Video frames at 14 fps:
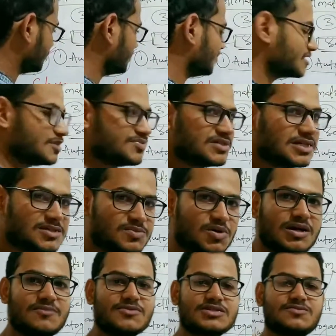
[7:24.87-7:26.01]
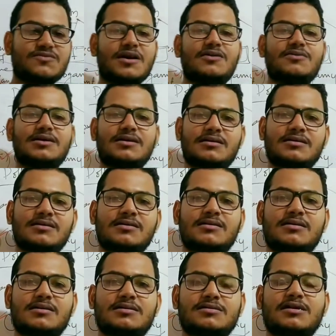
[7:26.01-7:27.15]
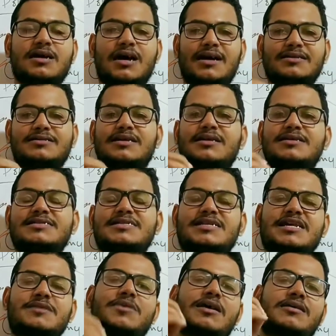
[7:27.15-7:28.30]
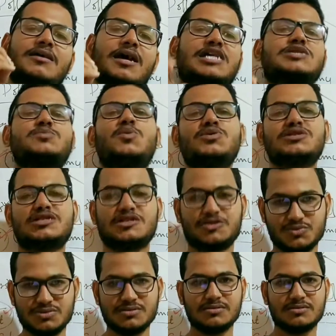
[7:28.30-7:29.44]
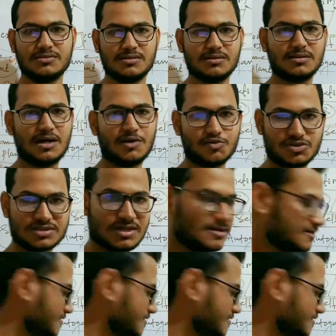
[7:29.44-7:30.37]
in case of chesmogamous flower, the anther and stigma are exposed to outside.